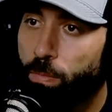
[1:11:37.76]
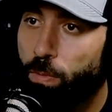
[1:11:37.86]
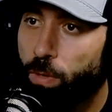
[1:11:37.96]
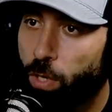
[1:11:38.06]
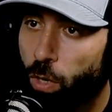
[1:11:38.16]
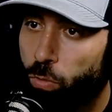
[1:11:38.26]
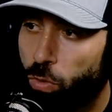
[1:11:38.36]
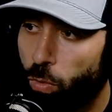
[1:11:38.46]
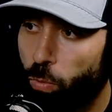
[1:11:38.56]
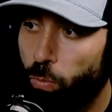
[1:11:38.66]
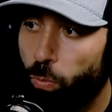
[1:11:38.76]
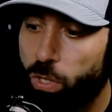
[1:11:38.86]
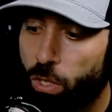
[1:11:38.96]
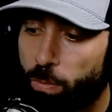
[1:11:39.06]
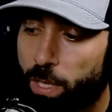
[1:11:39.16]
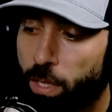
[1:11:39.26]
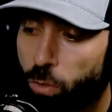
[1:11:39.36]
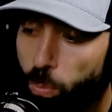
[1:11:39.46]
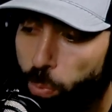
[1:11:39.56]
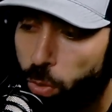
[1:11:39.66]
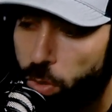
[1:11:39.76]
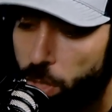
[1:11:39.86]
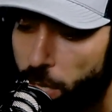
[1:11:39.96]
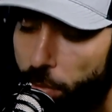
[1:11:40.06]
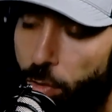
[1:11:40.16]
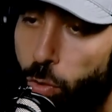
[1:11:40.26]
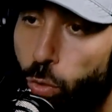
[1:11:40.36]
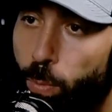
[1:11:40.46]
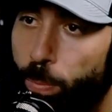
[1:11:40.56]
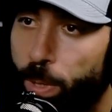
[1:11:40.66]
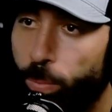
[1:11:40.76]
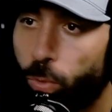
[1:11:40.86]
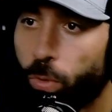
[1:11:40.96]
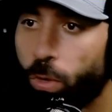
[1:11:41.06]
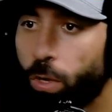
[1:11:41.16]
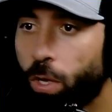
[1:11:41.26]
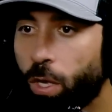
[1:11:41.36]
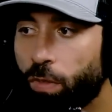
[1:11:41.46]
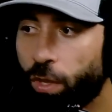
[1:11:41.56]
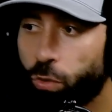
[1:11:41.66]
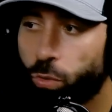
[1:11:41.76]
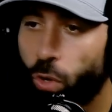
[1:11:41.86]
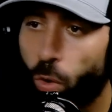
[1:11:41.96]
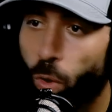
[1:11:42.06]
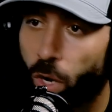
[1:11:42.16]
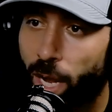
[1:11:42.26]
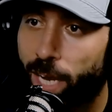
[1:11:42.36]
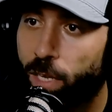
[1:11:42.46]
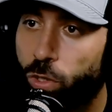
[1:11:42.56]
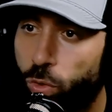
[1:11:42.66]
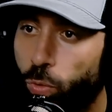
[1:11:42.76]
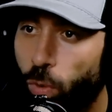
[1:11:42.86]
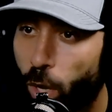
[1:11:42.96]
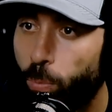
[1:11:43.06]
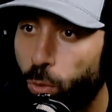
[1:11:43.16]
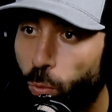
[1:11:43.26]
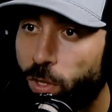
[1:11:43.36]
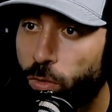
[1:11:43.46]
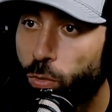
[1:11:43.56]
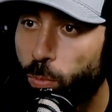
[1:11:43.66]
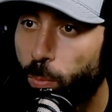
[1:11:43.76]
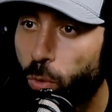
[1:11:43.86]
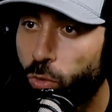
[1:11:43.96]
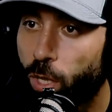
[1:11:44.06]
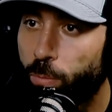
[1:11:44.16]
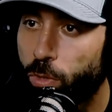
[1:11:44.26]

You know, so what this means is you put together a group of people that you know are likely to help you win the Super Bowl champion.